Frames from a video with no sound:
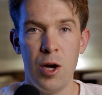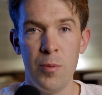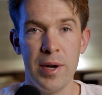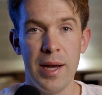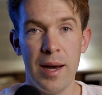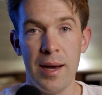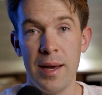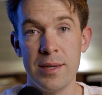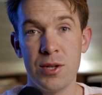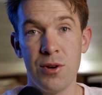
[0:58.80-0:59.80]
OpenAI
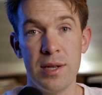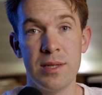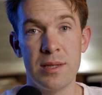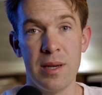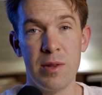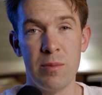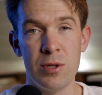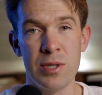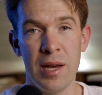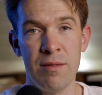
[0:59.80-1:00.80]
has created some of the
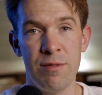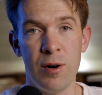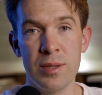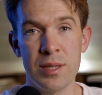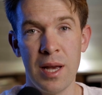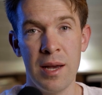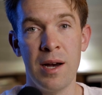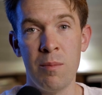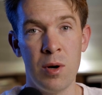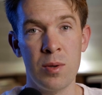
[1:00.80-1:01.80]
most advanced
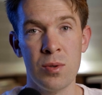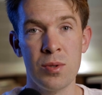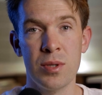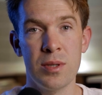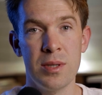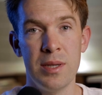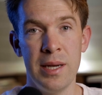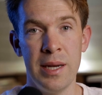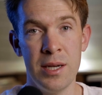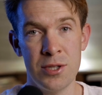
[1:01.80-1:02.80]
AI models
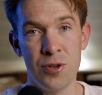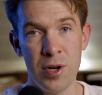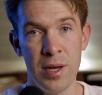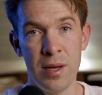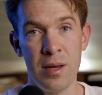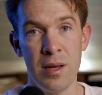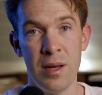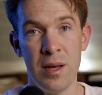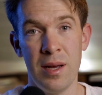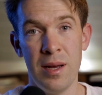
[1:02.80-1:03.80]
in history.
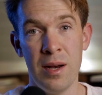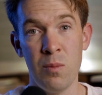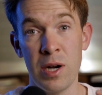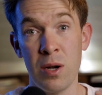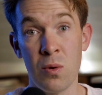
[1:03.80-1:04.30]
And when it